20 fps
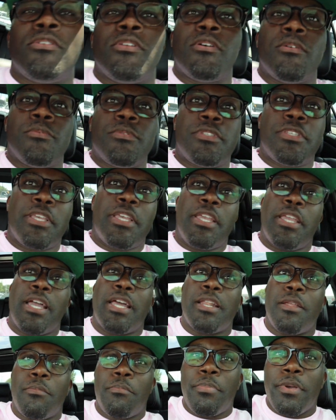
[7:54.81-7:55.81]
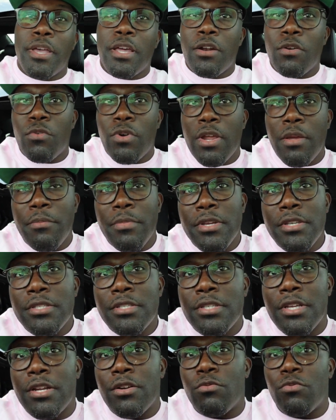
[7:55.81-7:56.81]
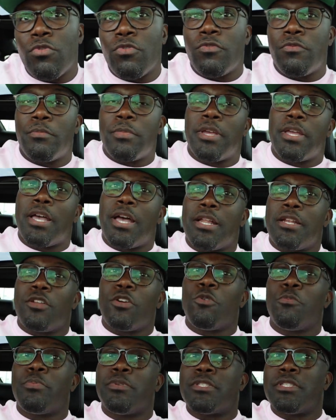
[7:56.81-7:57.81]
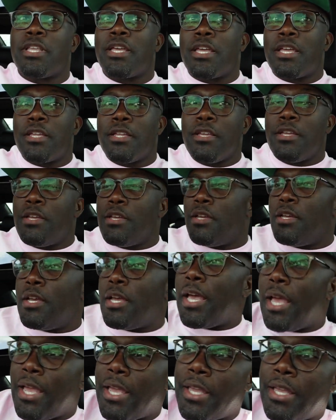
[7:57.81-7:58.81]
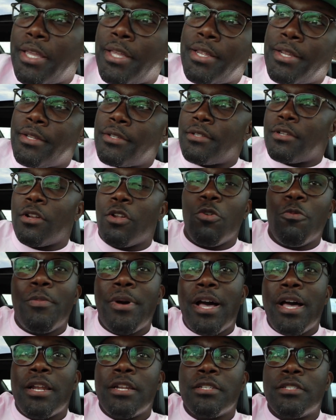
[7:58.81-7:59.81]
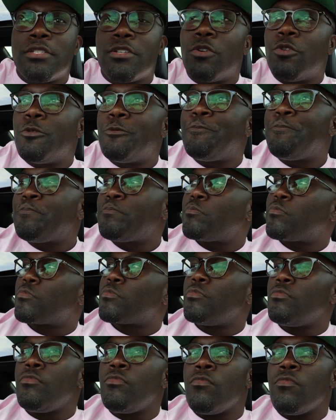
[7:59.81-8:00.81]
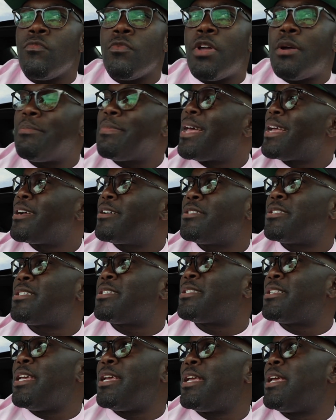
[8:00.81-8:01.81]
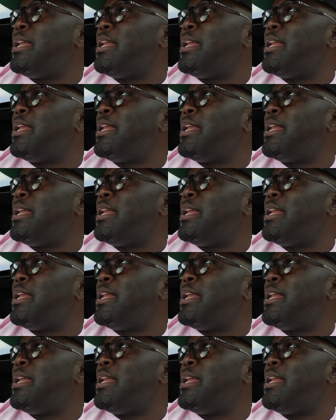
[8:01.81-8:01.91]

know what I'm saying? Got the panoramic sunroof, man. How dope is that? And low mileage. So I'm not gonna just take